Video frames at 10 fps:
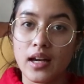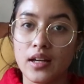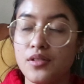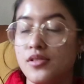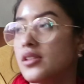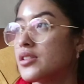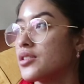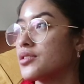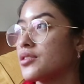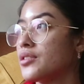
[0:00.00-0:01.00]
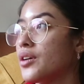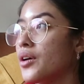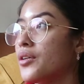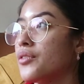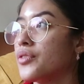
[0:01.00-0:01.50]
I usually just
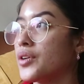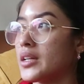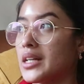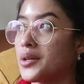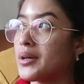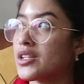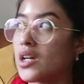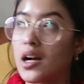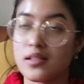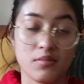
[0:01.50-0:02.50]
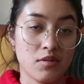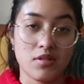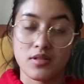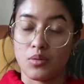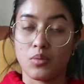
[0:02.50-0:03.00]
go for like a quick jog, sometimes
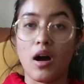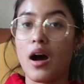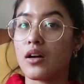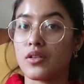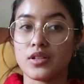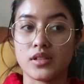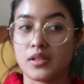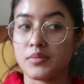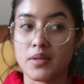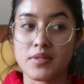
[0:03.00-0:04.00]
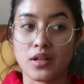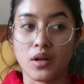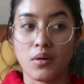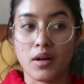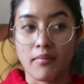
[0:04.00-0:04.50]
just a walk, or just sometimes I
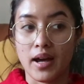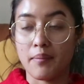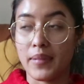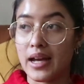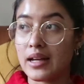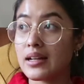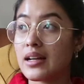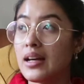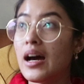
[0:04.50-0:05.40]
go on my bike.